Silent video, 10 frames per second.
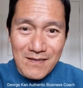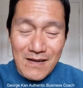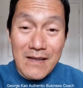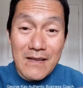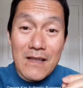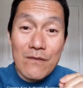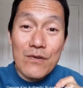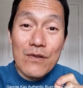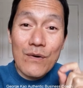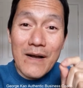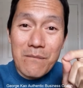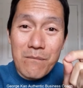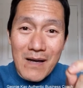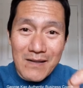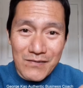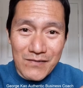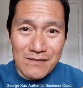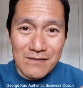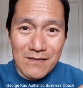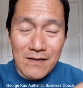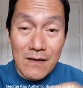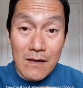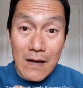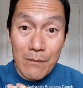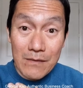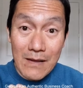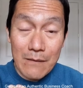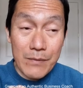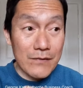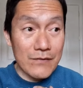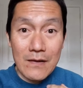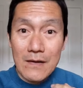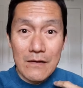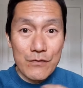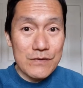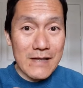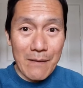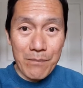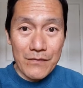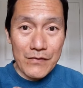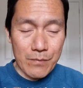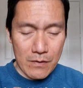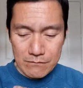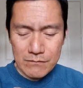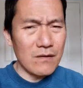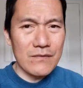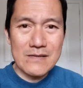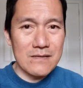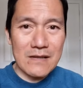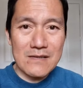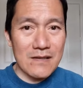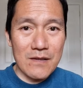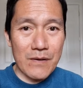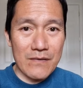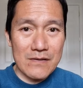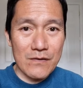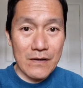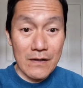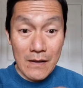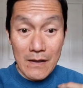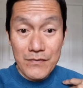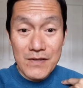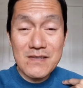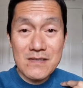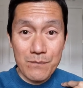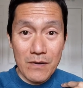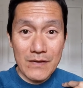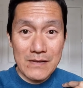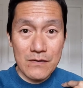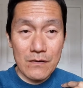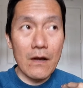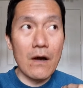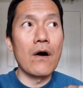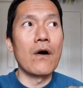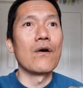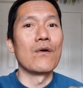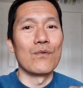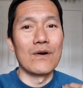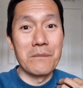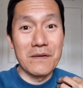I can give you the right medicine. I'm glad because if you tap on this part, no, that's that's not the part that's hurting. This is the part that's hurting. Oh, well, I'm